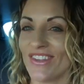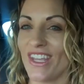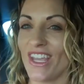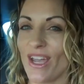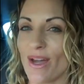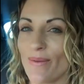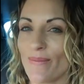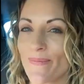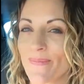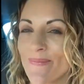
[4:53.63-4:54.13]

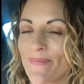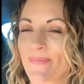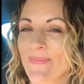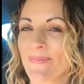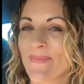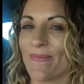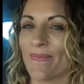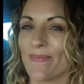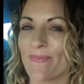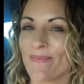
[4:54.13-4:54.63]
Yep.
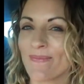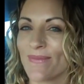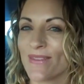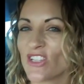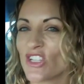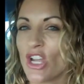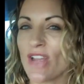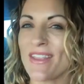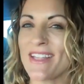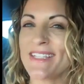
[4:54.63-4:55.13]

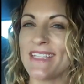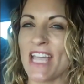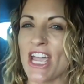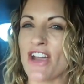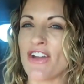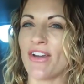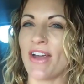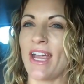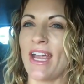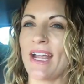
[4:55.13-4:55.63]
It's not the
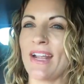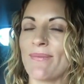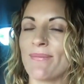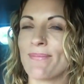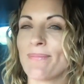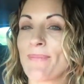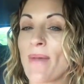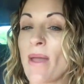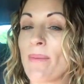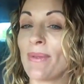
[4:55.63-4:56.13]
dairy,
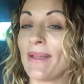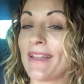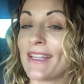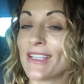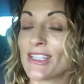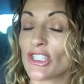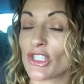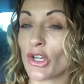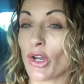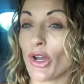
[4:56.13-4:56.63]
might be the
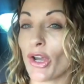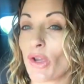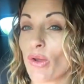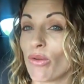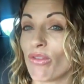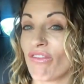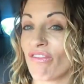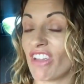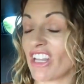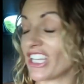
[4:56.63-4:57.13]

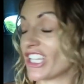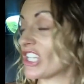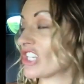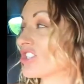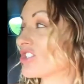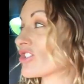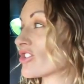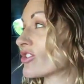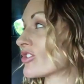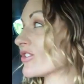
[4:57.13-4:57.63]
historical
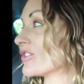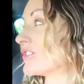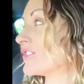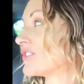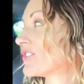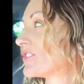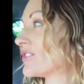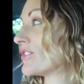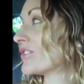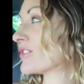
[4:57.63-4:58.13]
village
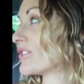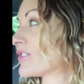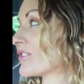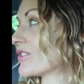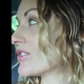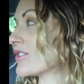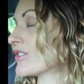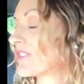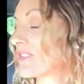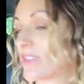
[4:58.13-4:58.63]
the Pioneer
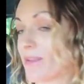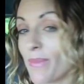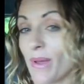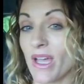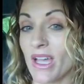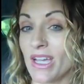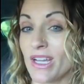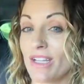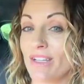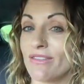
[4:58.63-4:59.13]
Village. The
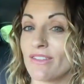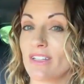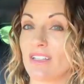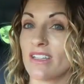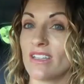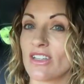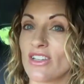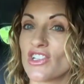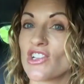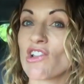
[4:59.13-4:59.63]
Pioneer
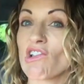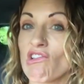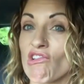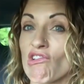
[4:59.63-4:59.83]
Village.